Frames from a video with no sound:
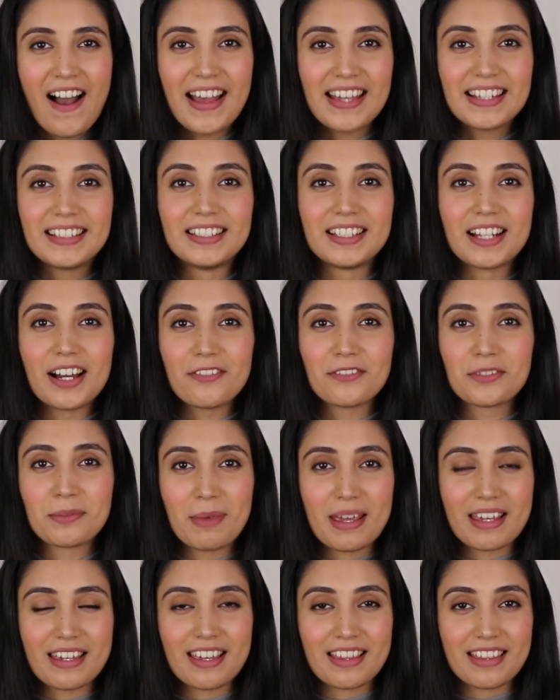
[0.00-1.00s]
I
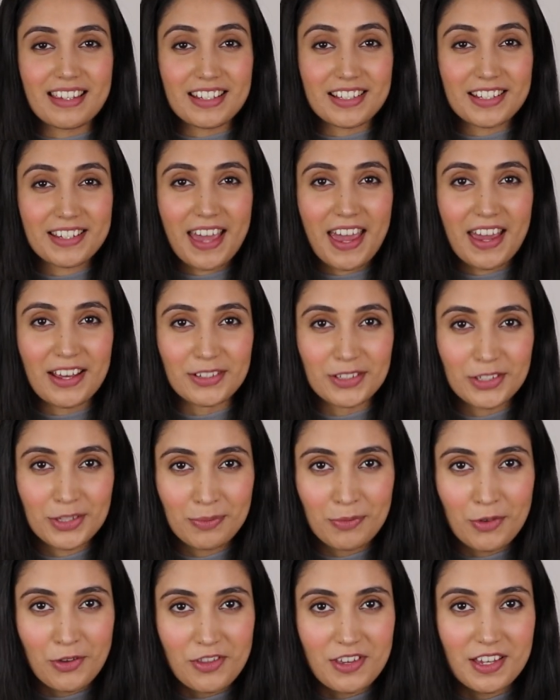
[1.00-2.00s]
loved making these kale
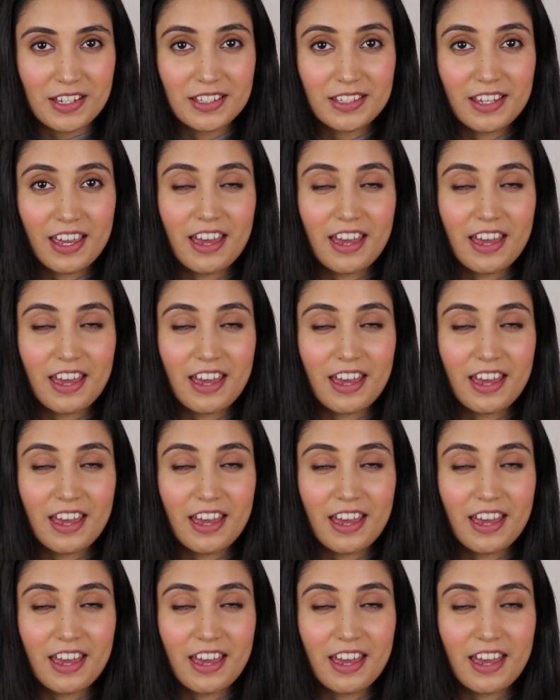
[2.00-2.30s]
smoothies.